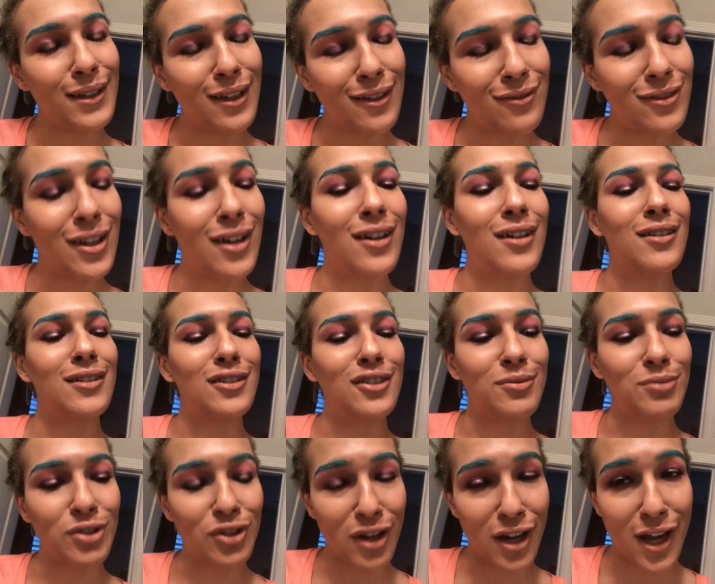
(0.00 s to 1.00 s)
Love y'all.
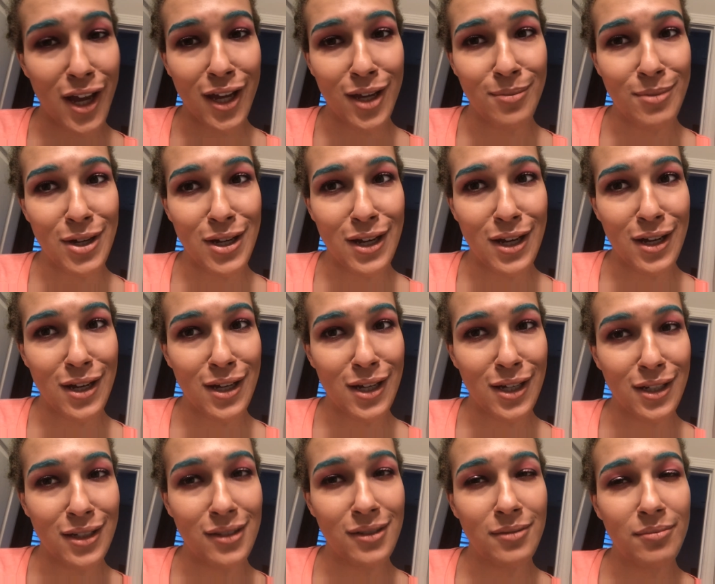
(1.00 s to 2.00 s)
Subscribe.
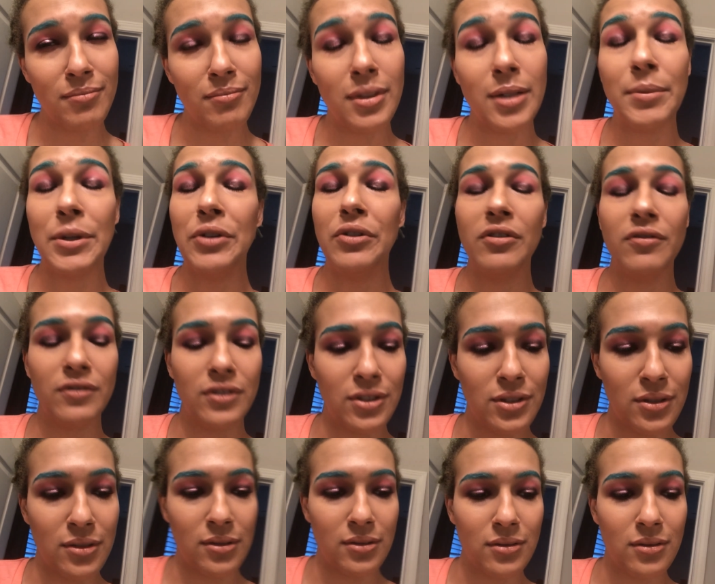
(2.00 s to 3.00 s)
Be
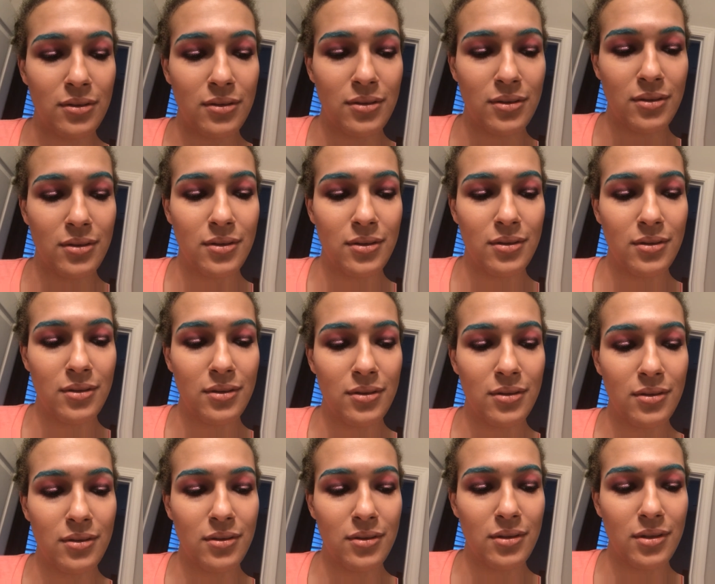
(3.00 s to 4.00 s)
beautiful
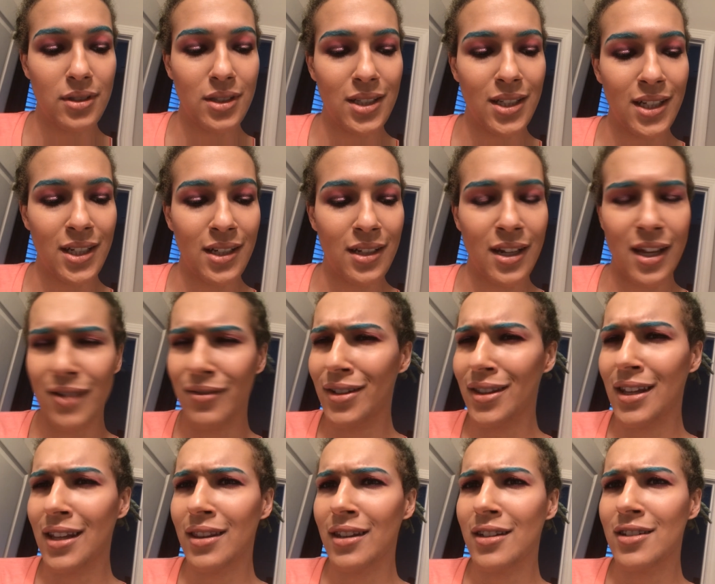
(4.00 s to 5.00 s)
in
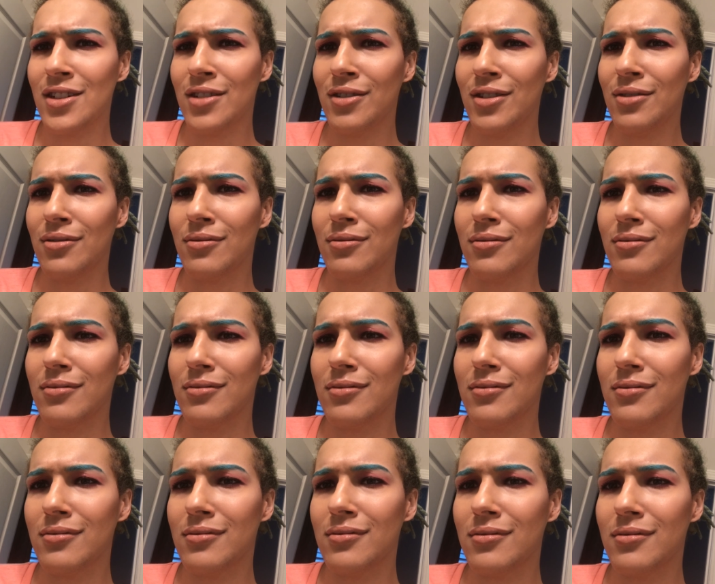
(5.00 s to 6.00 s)
everything that you do.
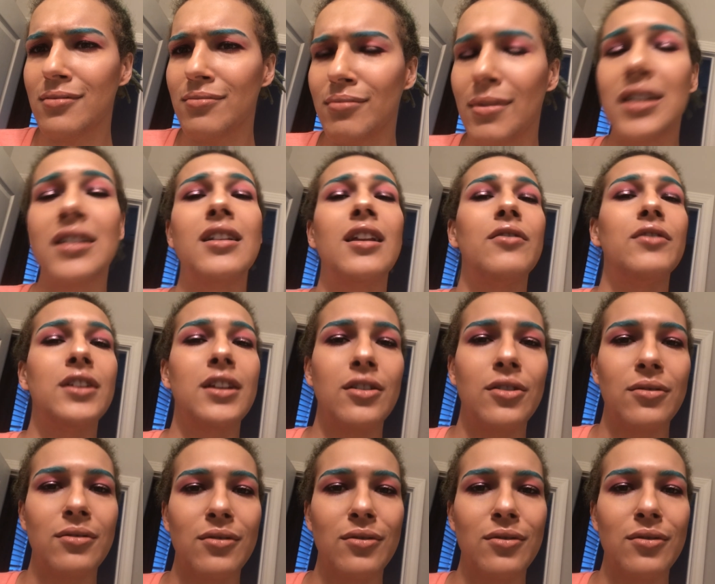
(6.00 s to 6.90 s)
Much love to you.